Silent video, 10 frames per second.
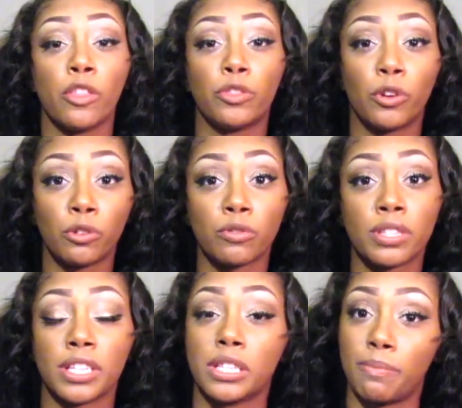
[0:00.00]

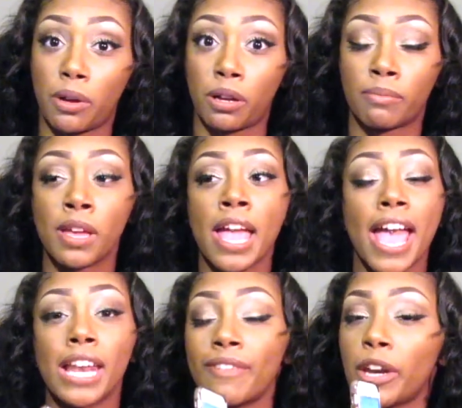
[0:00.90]
Those is bomb.
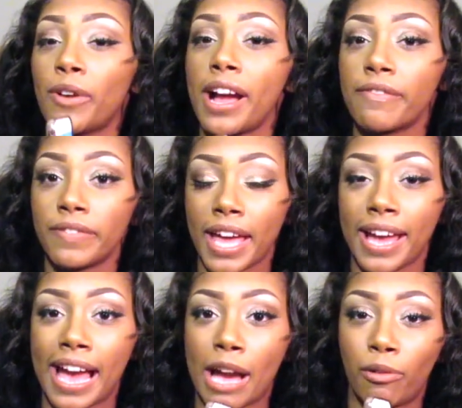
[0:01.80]
And if I don't have
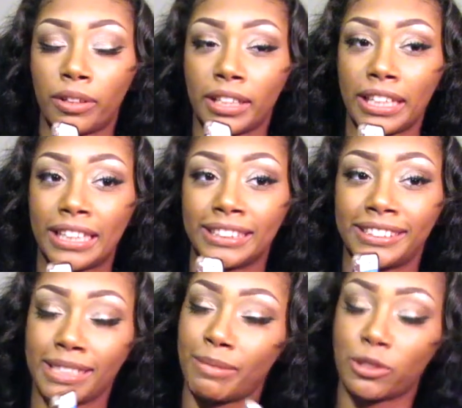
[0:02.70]
that, I will eat
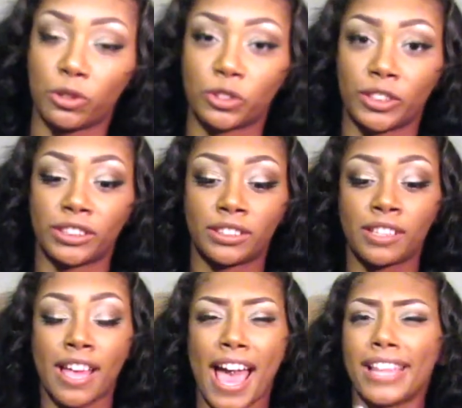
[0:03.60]
Cinnamon Toast Crunch.
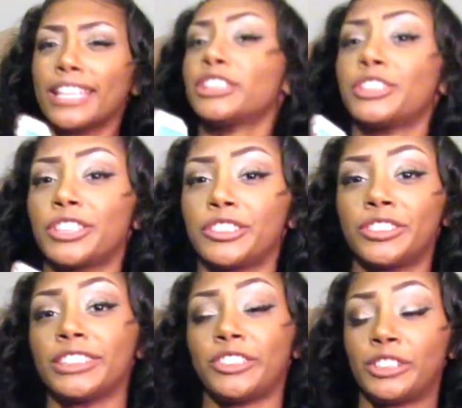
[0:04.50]
I like
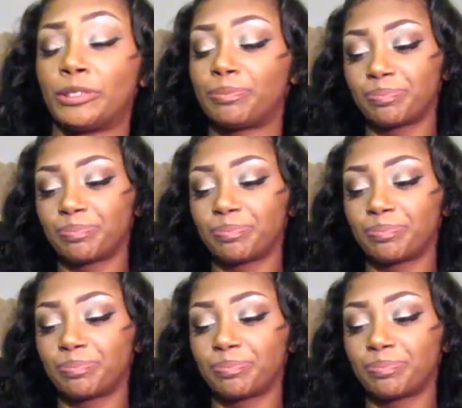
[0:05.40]
sugary cereal.